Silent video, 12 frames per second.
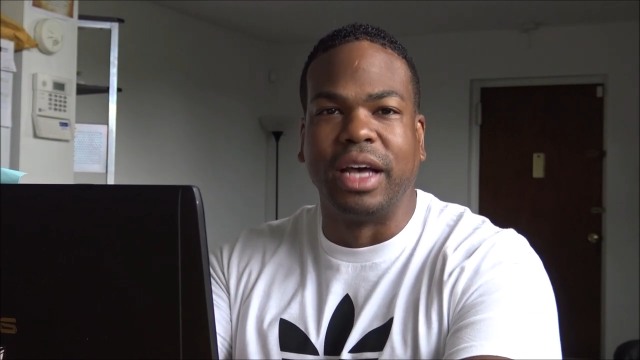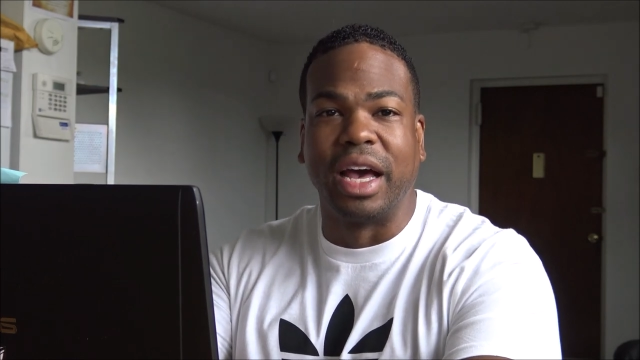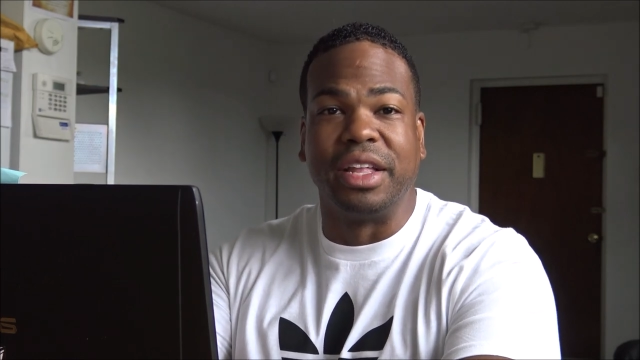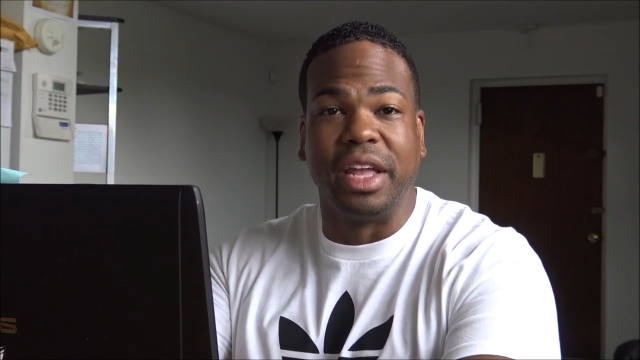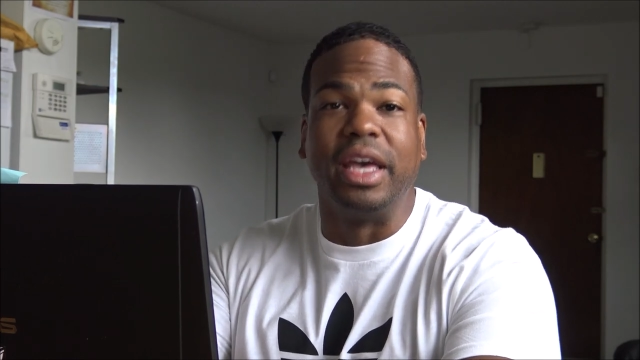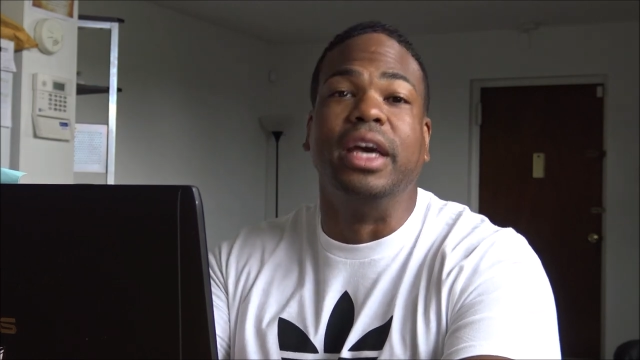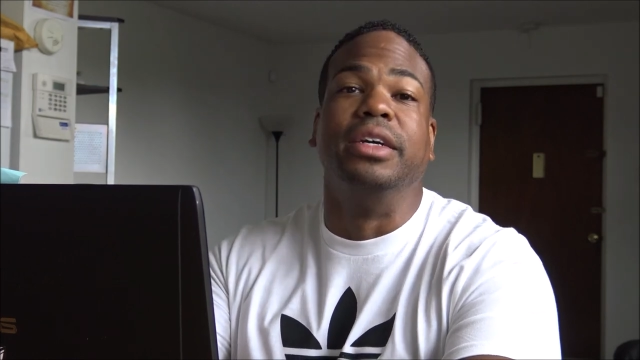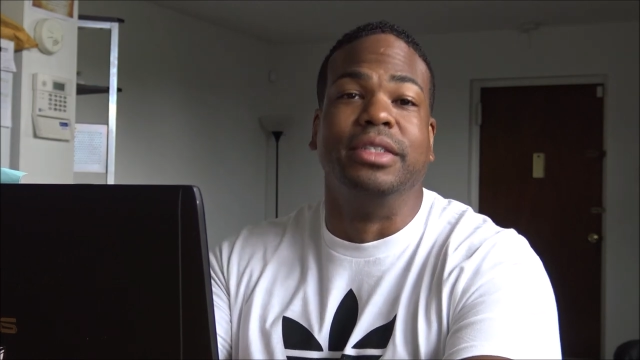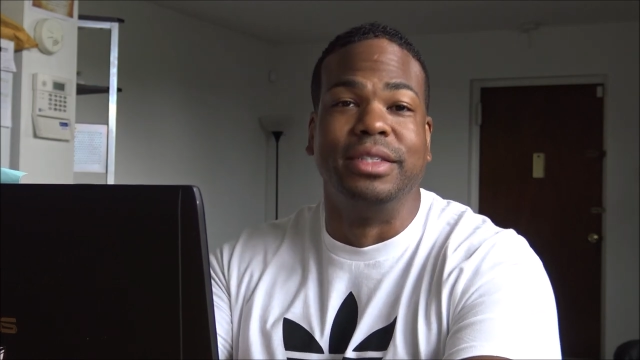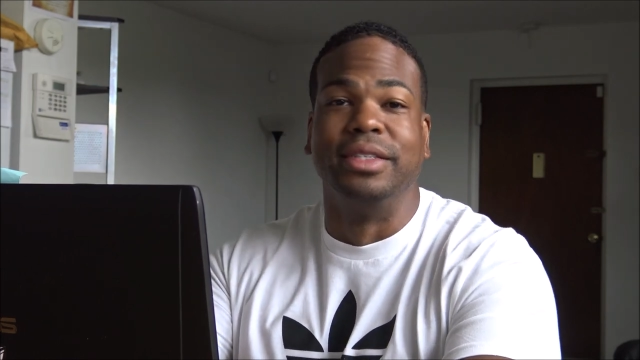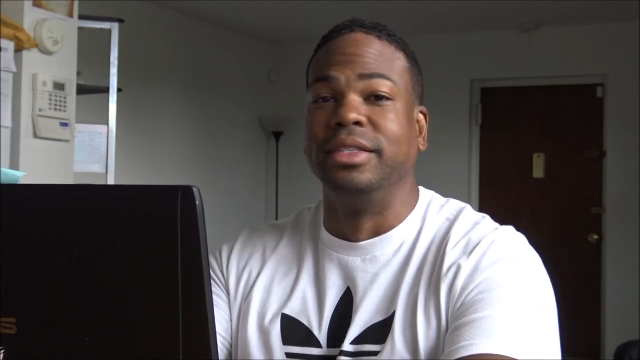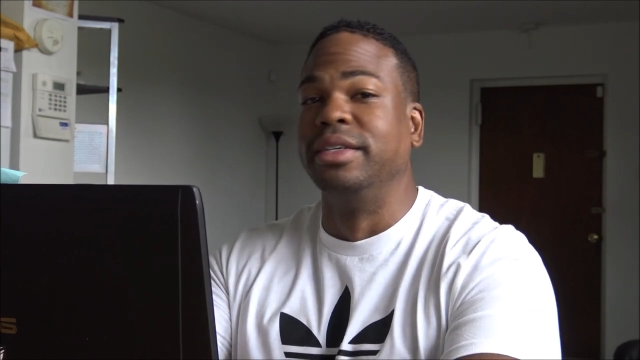idea.
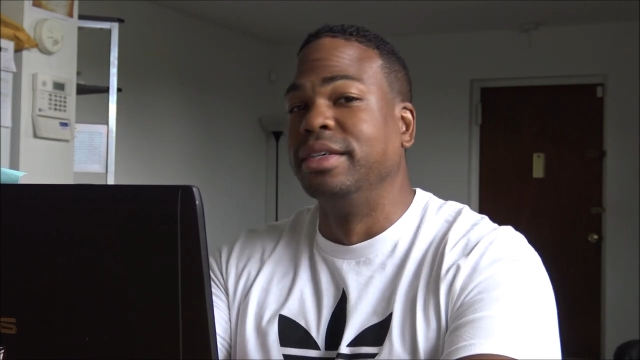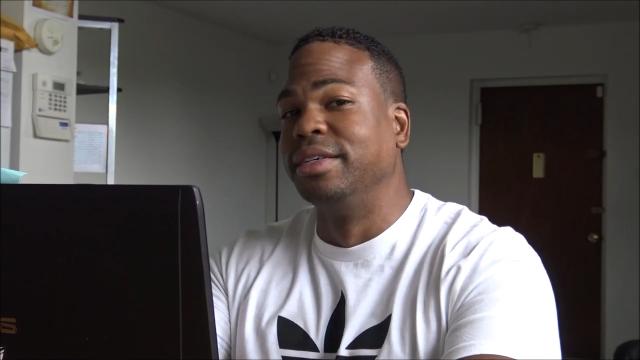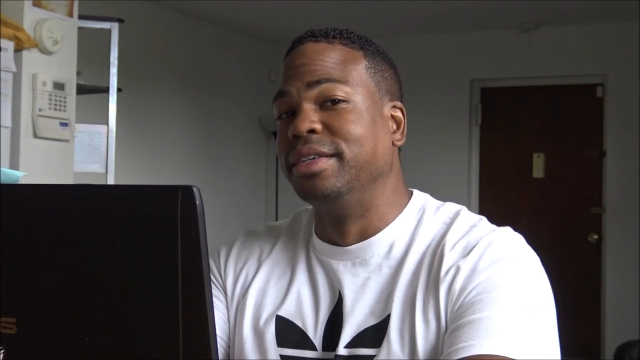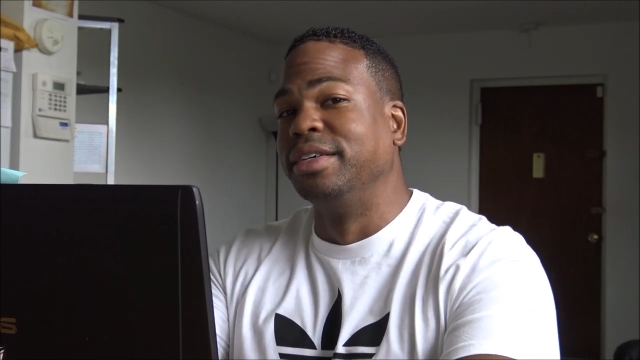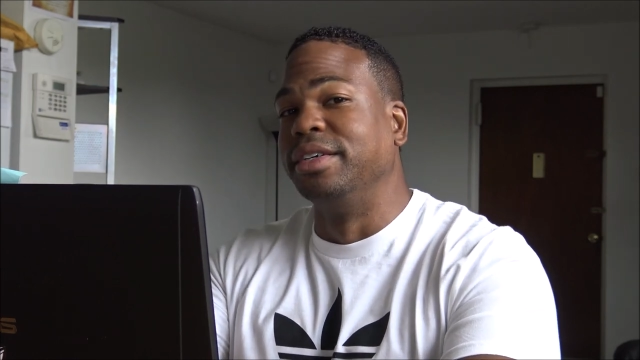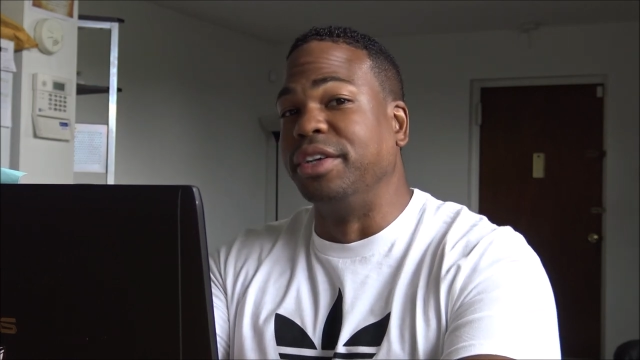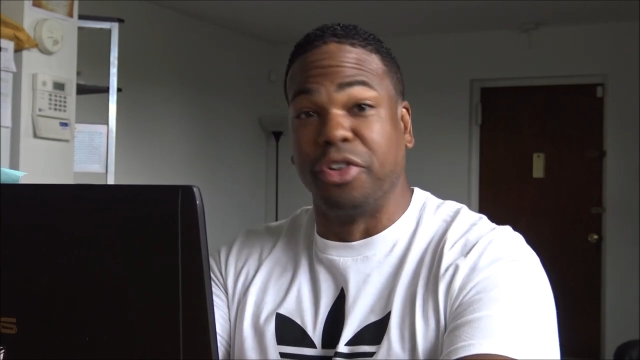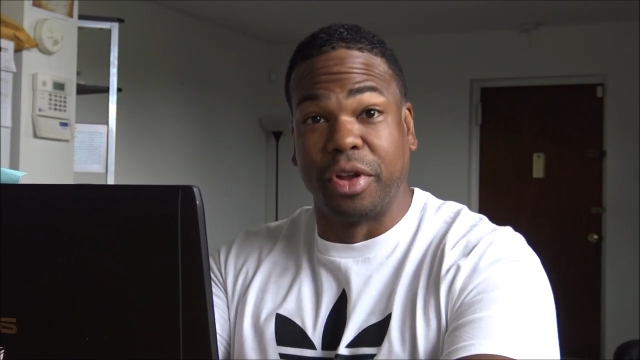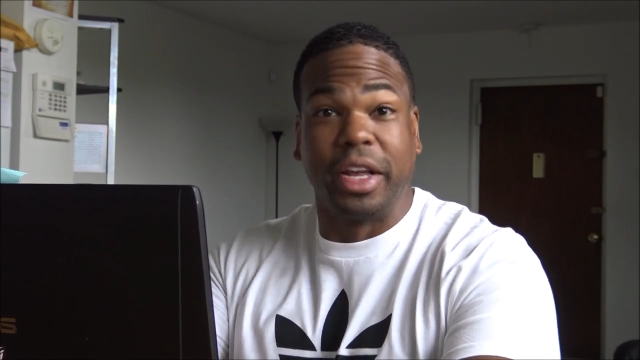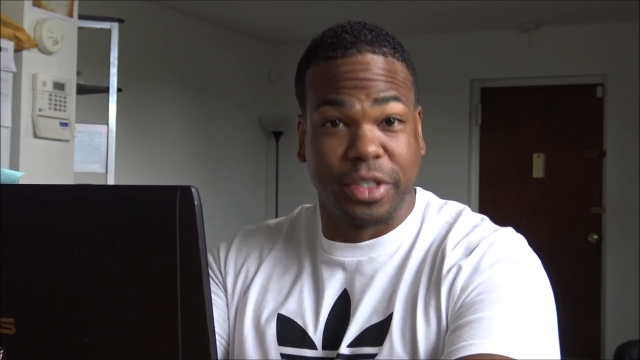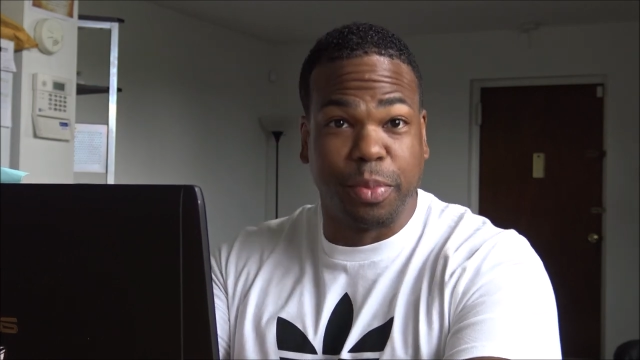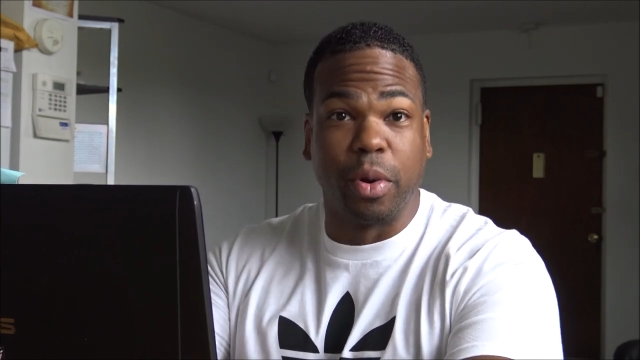You're
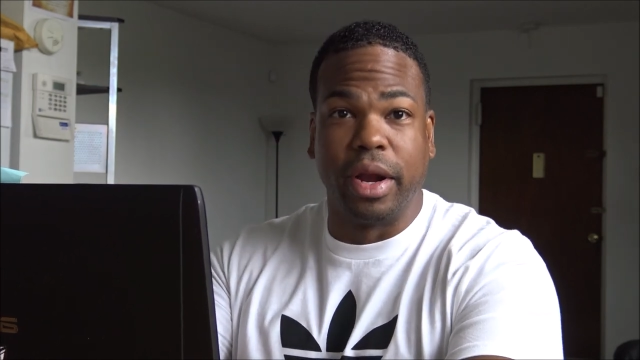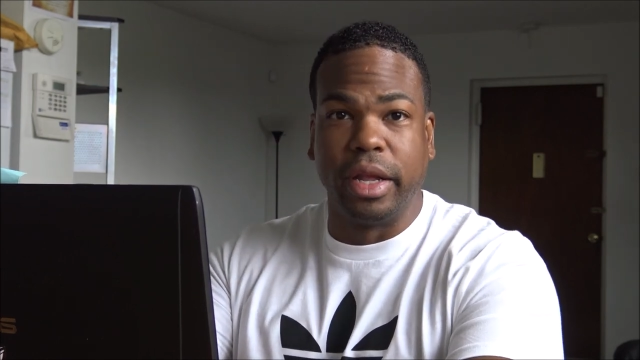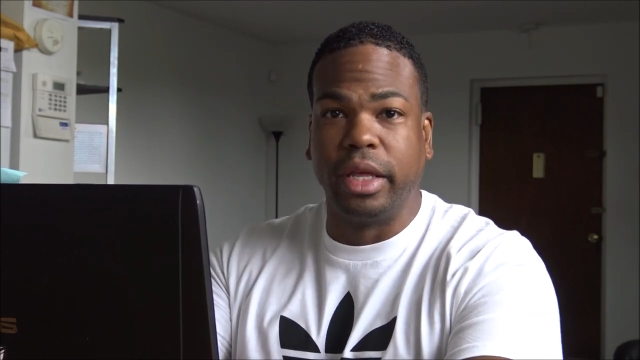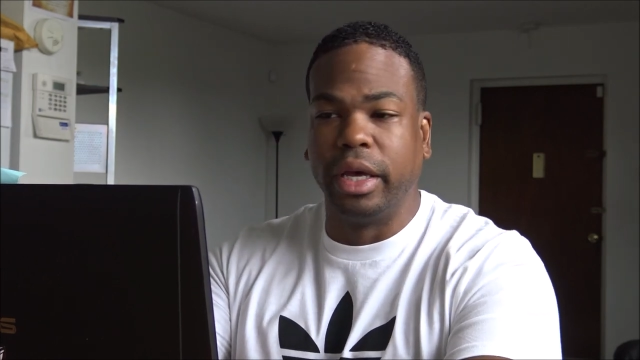desperate.